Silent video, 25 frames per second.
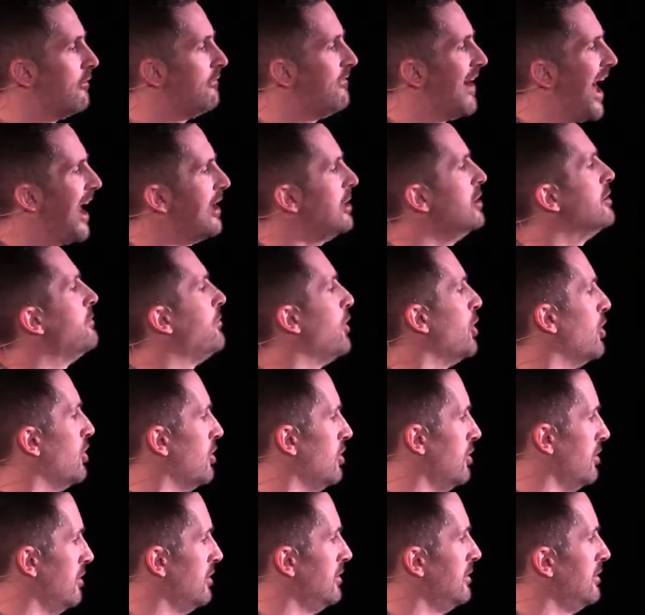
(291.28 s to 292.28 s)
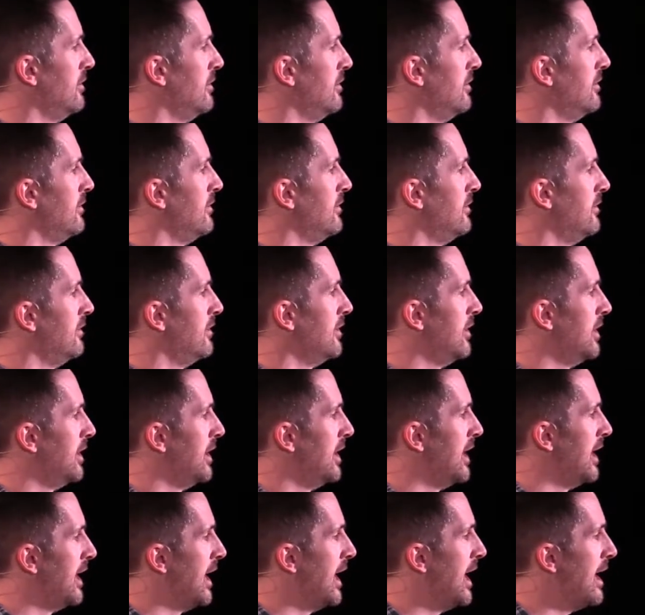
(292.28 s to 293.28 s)
valuable.
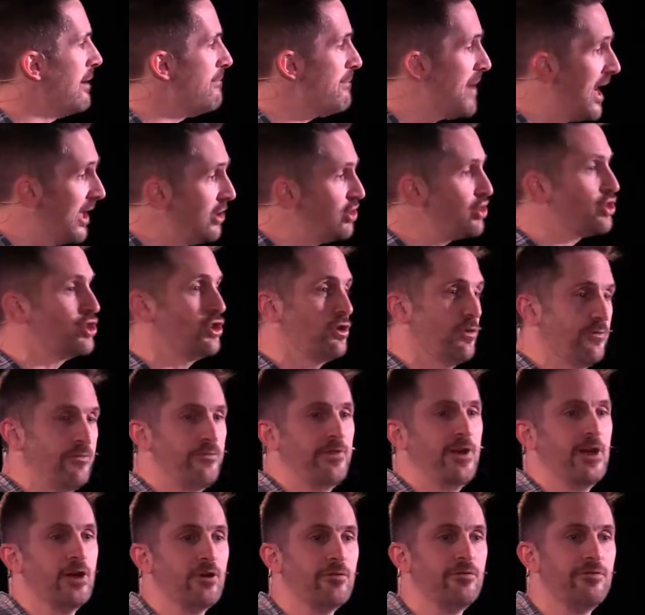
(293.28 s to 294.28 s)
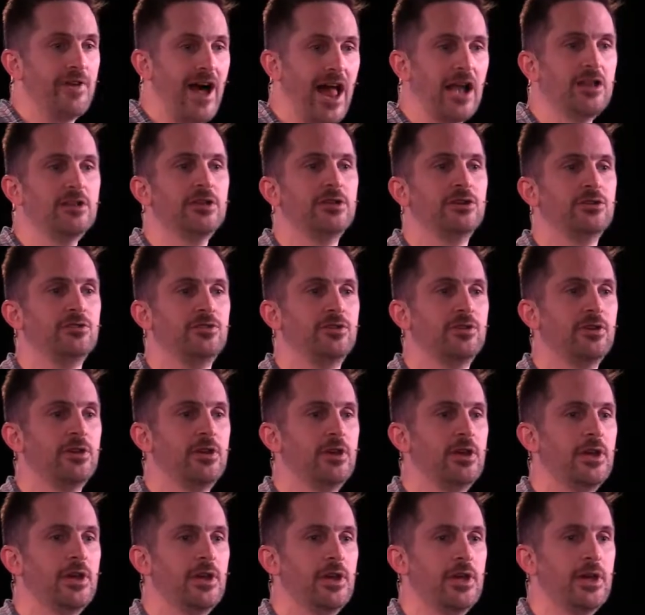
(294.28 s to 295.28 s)
It makes you feel valued.
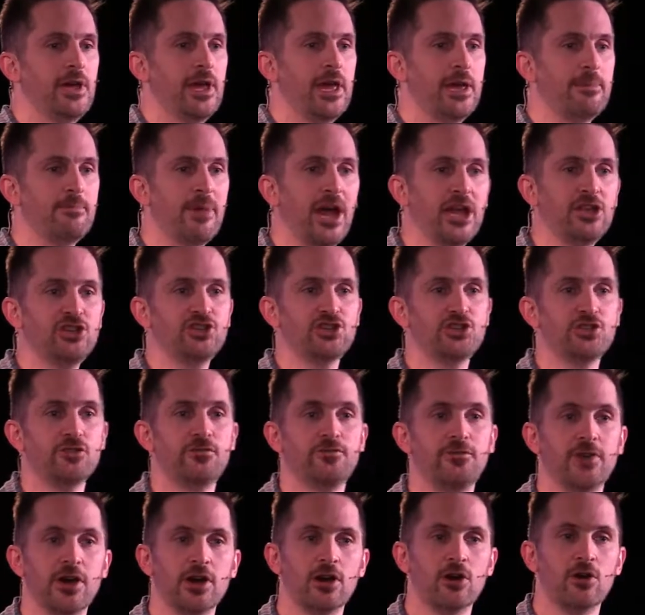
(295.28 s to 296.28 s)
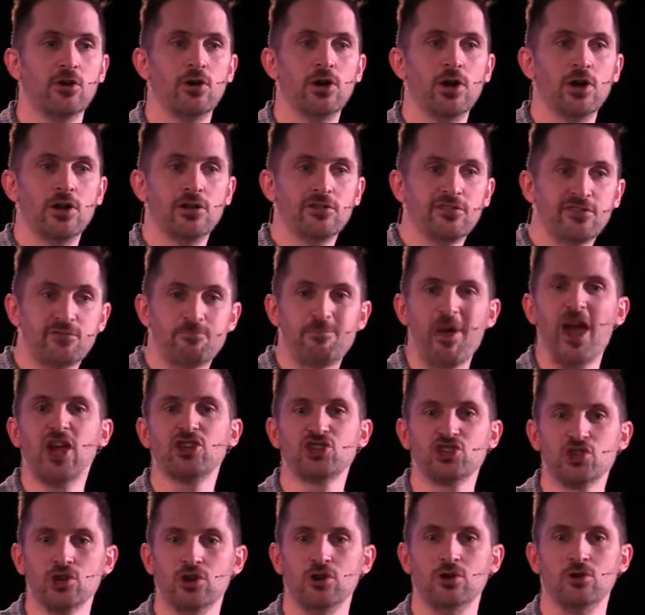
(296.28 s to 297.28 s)
It makes you feel
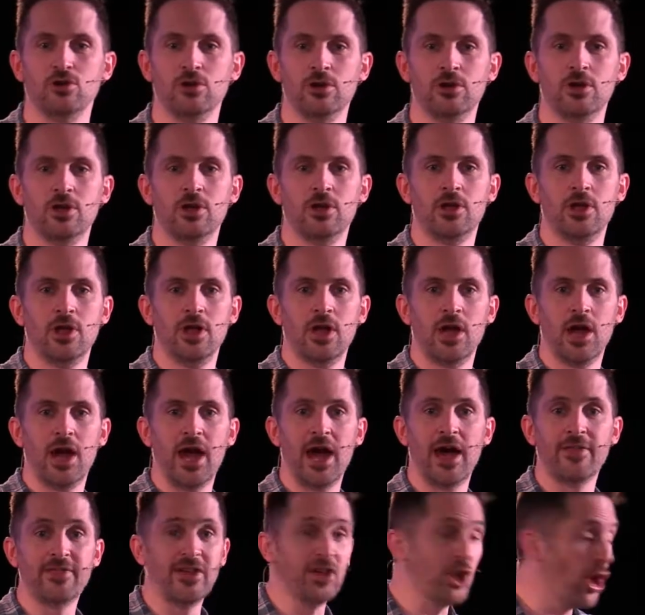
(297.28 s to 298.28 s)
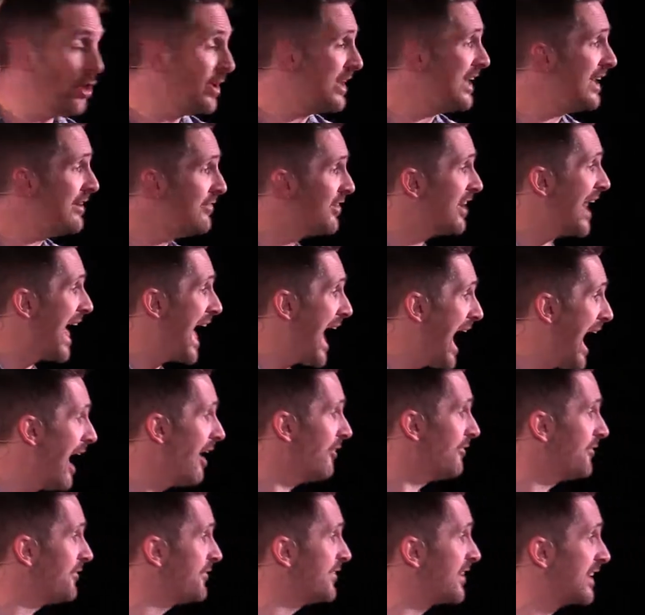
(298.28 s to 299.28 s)
special. And they don't even
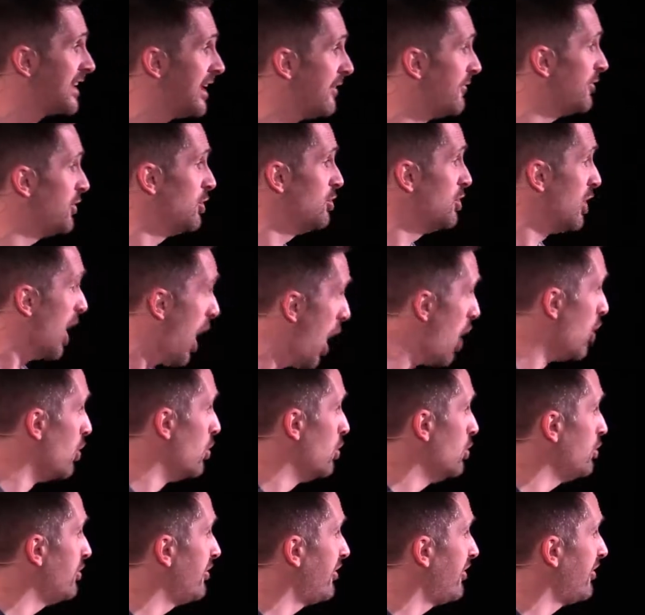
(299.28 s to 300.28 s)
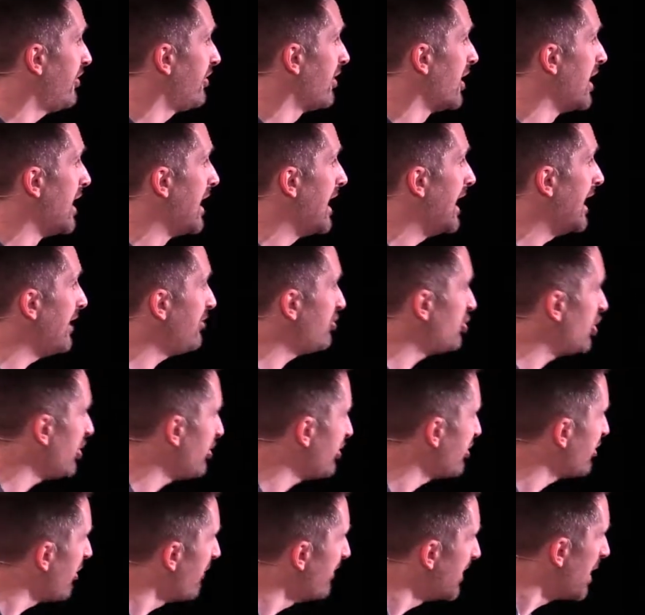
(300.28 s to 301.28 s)
have to give you loads. It's
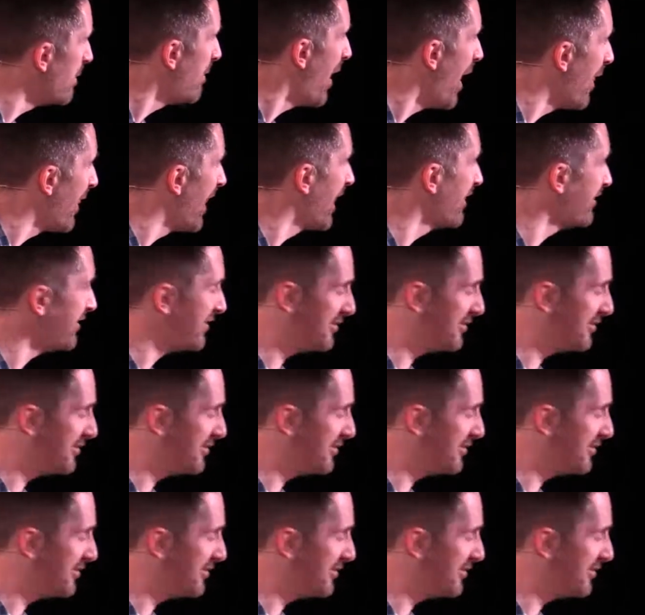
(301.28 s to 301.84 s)
just something about that